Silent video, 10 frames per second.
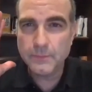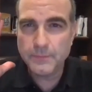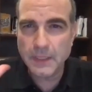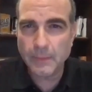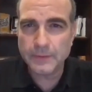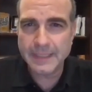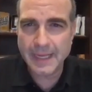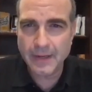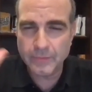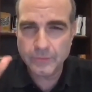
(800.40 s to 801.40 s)
double
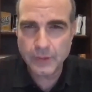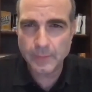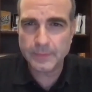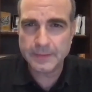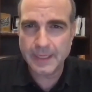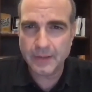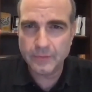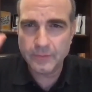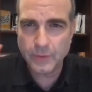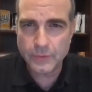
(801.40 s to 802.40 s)
down, triple
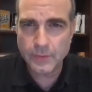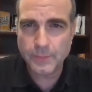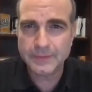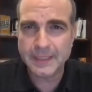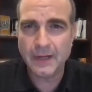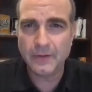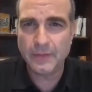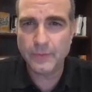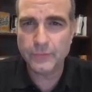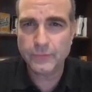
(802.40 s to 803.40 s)
down, quadruple down
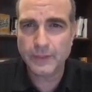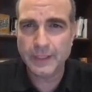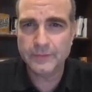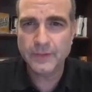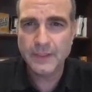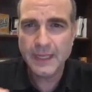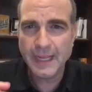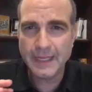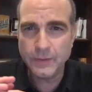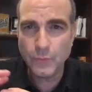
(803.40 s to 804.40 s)
on those strengths,
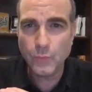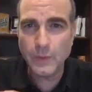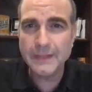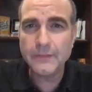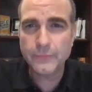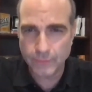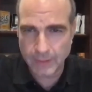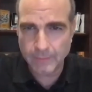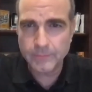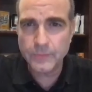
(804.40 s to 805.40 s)
and you win through
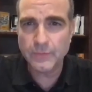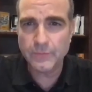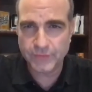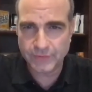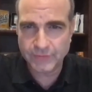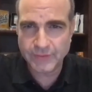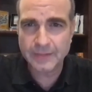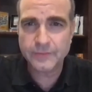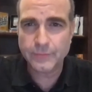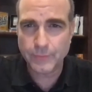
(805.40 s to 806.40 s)
them. You have
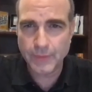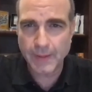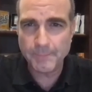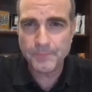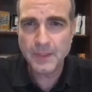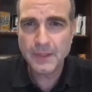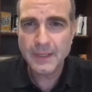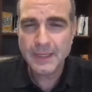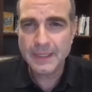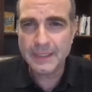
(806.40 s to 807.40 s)
success through them.
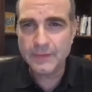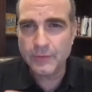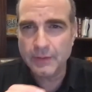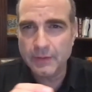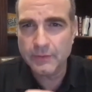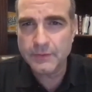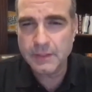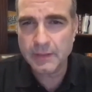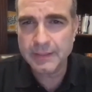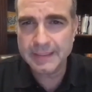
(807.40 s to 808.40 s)
There's
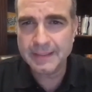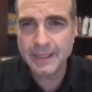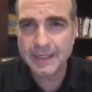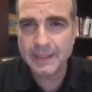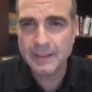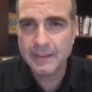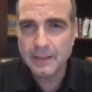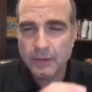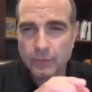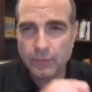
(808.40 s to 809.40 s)
nothing like
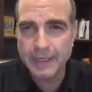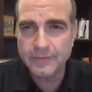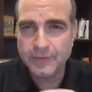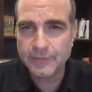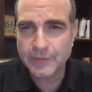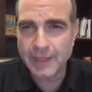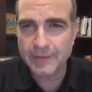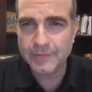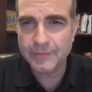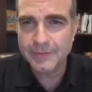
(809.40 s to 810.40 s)
great
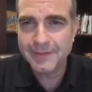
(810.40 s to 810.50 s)
success